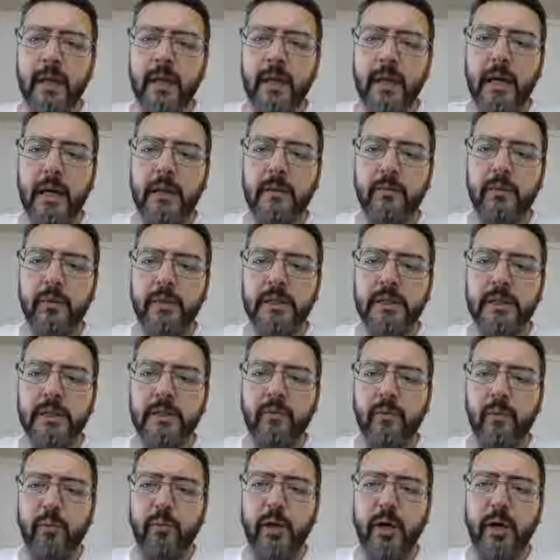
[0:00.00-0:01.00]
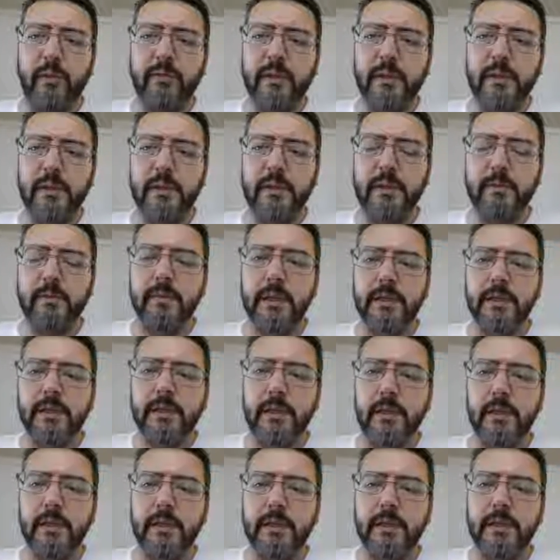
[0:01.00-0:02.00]
and Policing for Profit in Mason
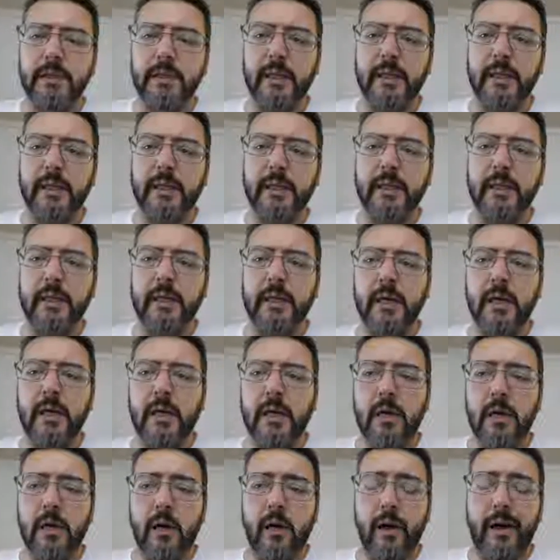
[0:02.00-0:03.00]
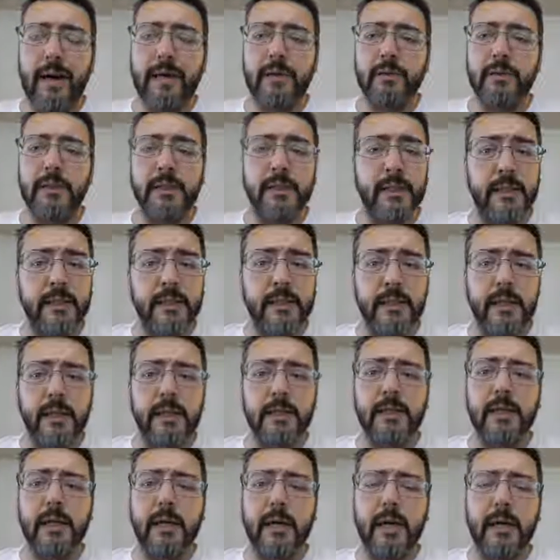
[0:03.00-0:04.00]
County, Kentucky, are actually in India.
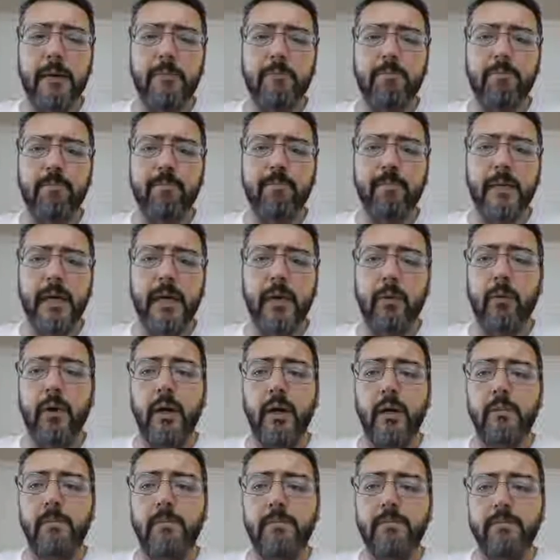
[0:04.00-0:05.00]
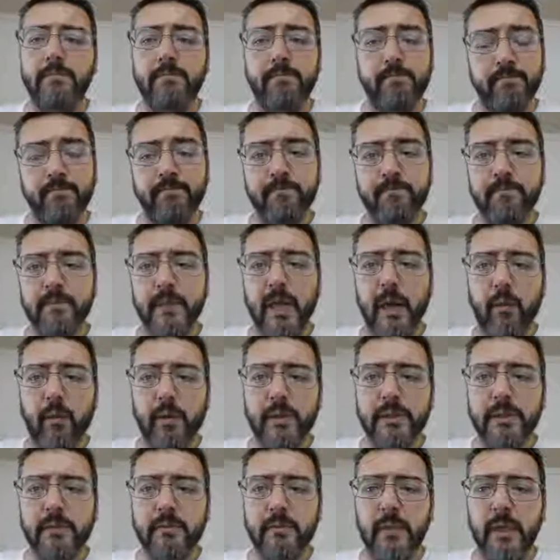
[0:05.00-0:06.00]
And while that
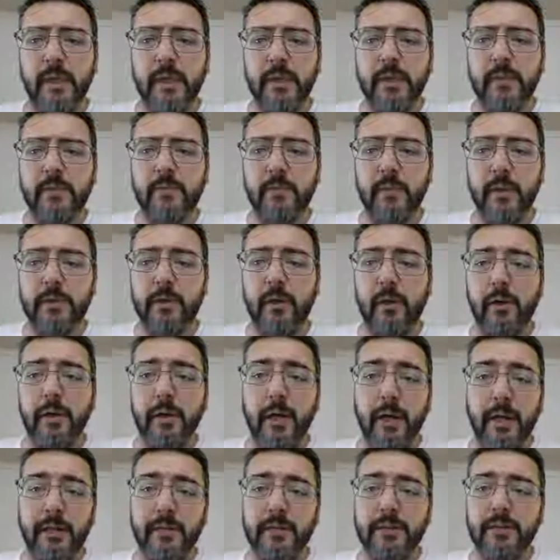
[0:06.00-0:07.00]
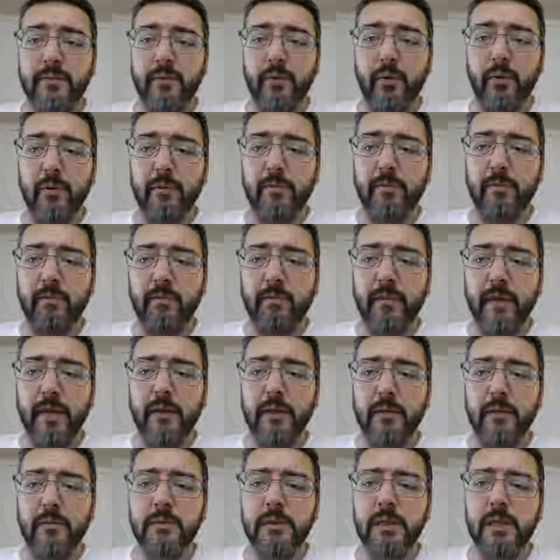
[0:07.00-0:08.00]
wasn't my target audience for,
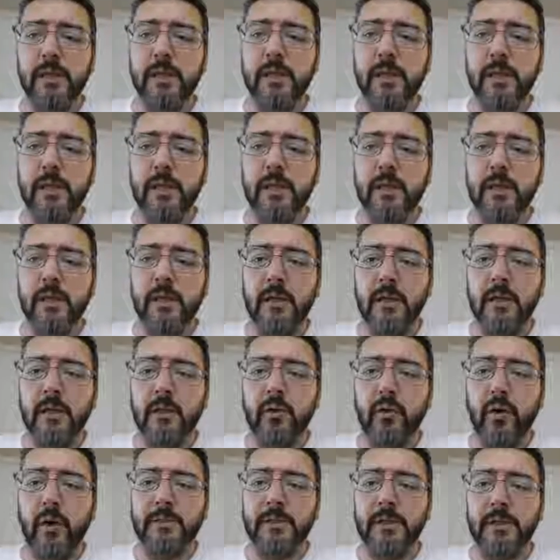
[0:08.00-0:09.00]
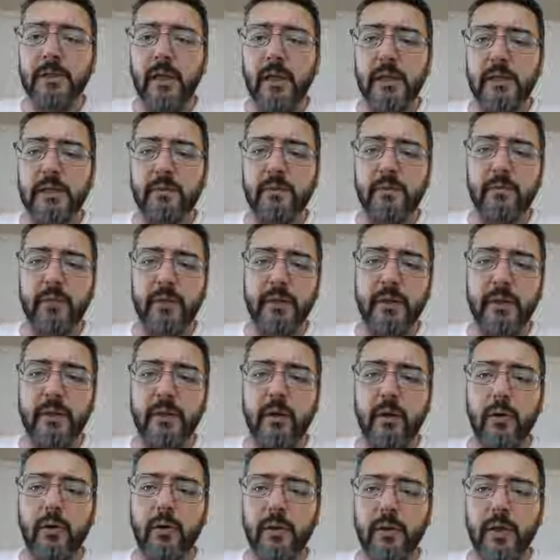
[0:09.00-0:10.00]
corruption caused within the
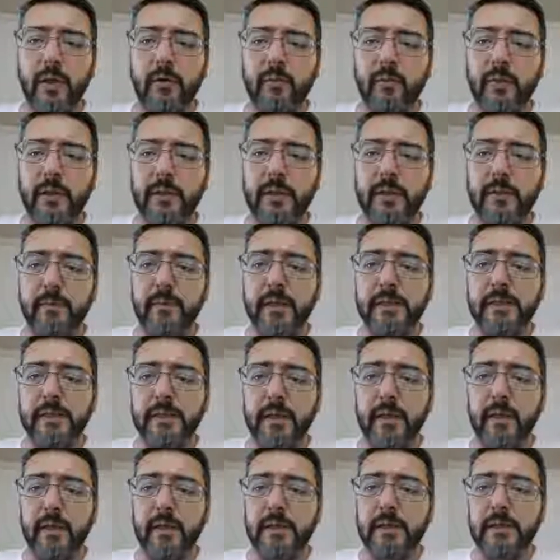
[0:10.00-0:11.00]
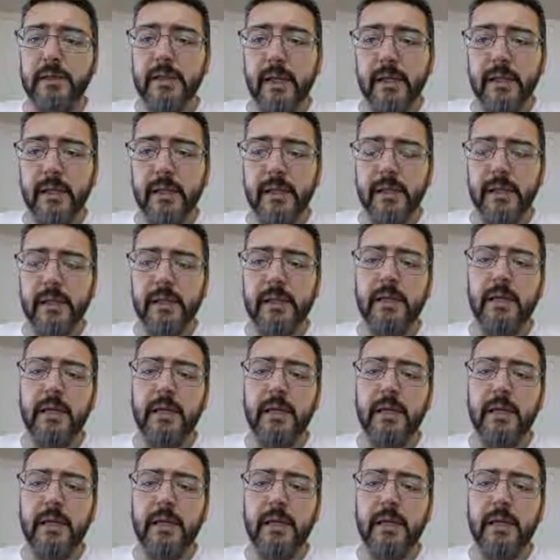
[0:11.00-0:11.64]
local government in Mason County, Kentucky,